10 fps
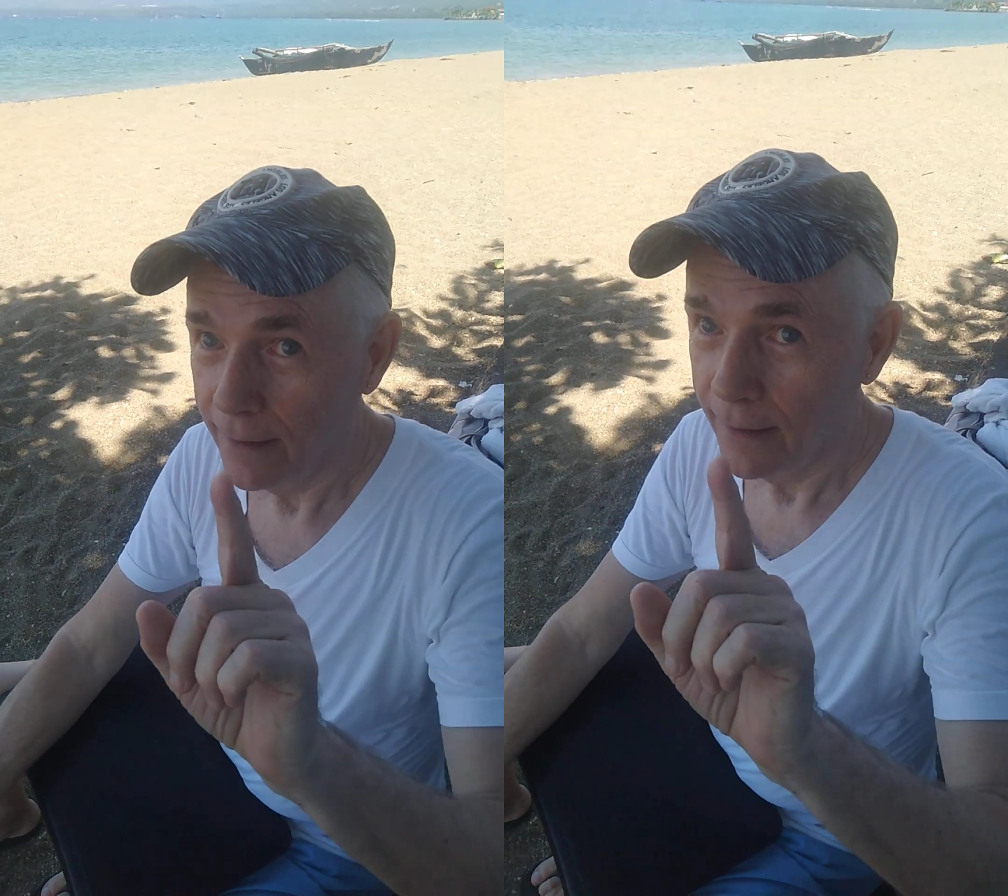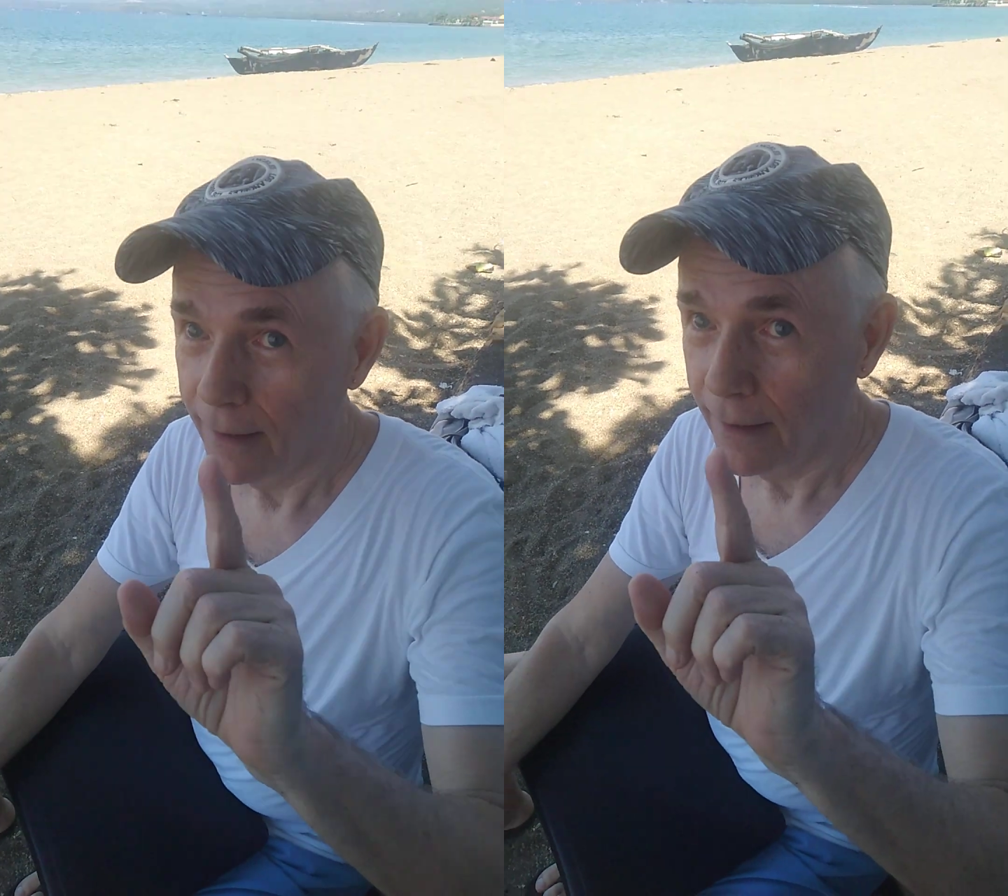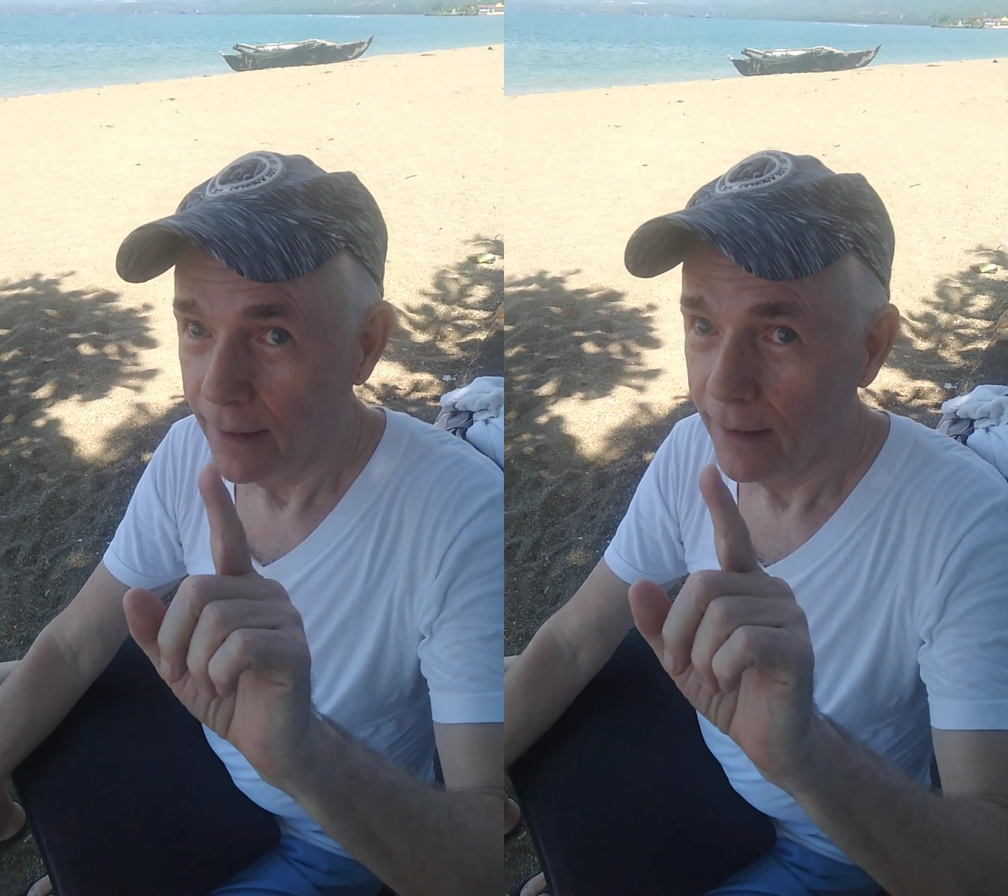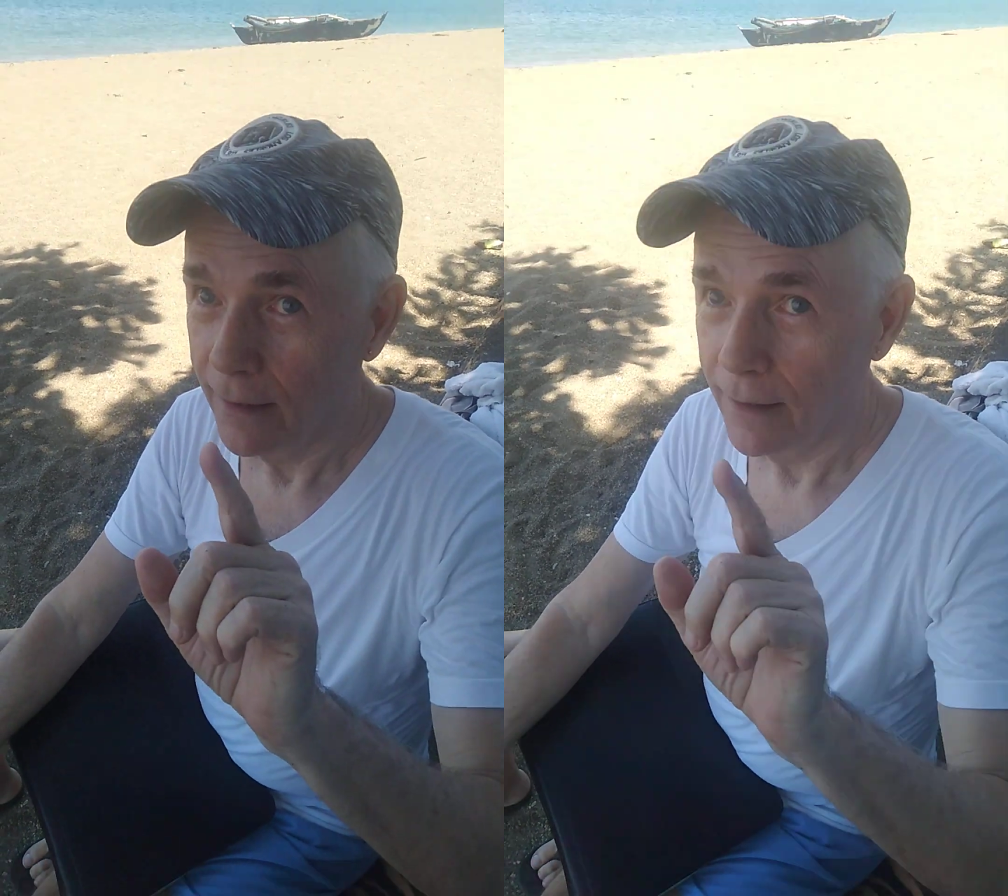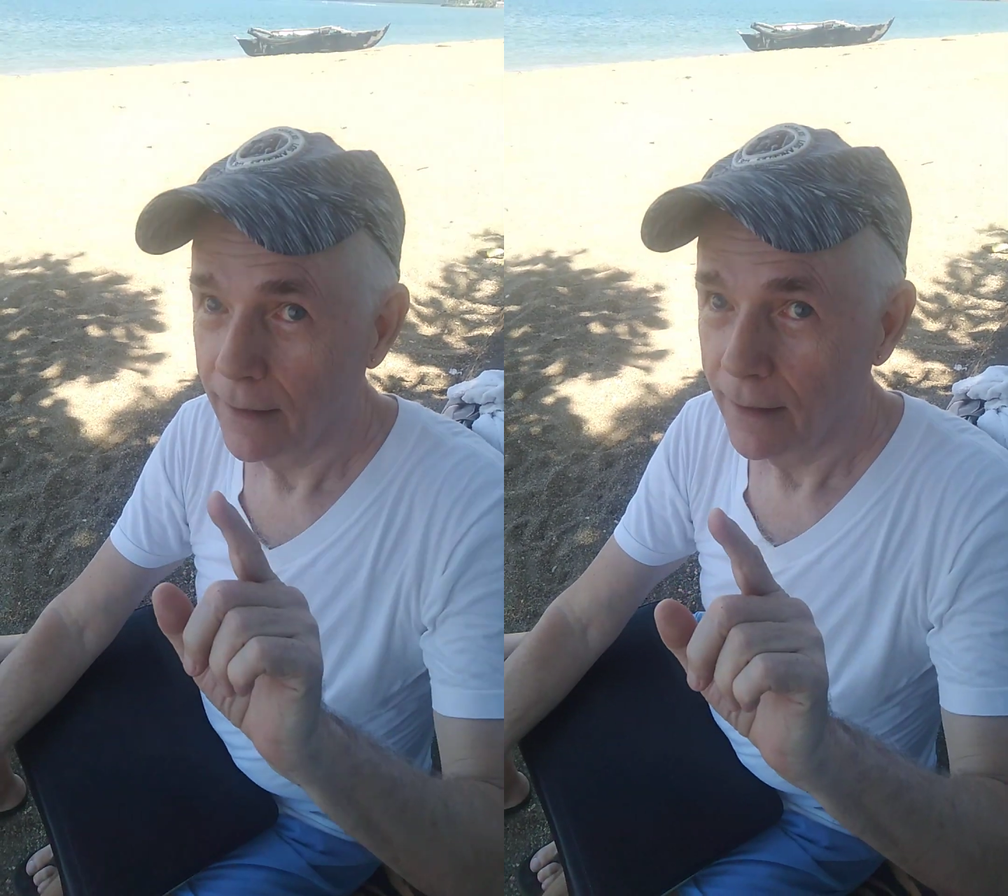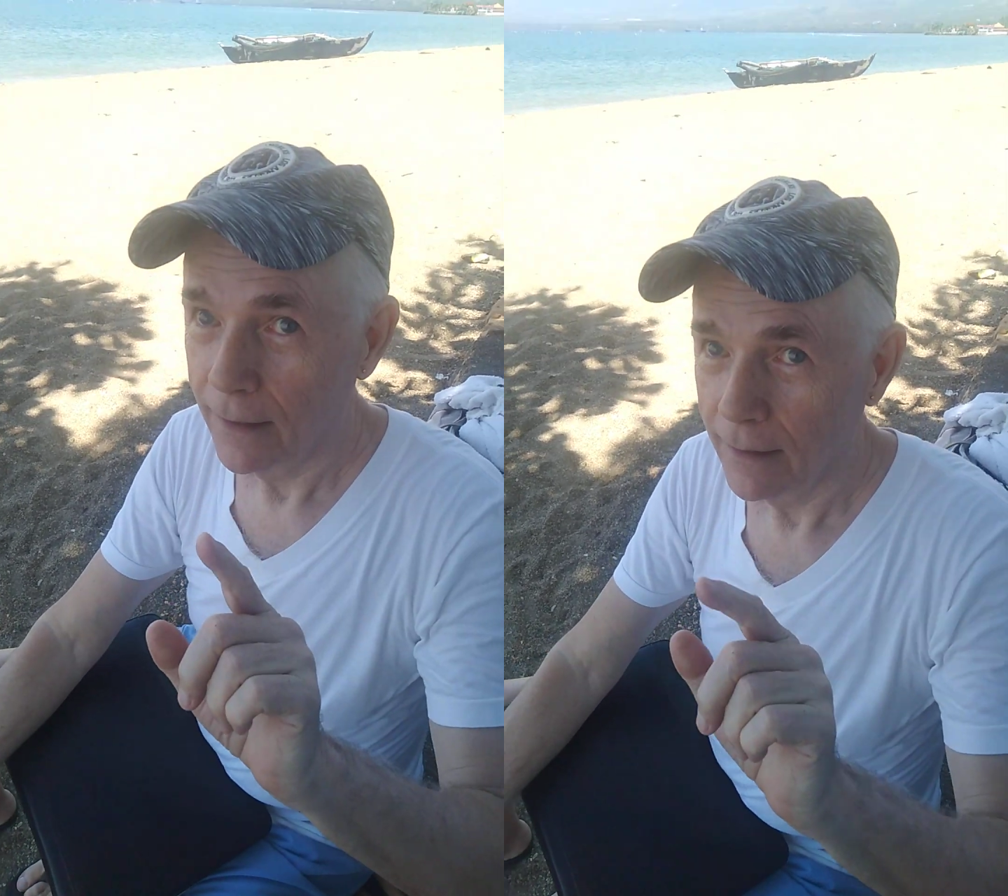always talk about,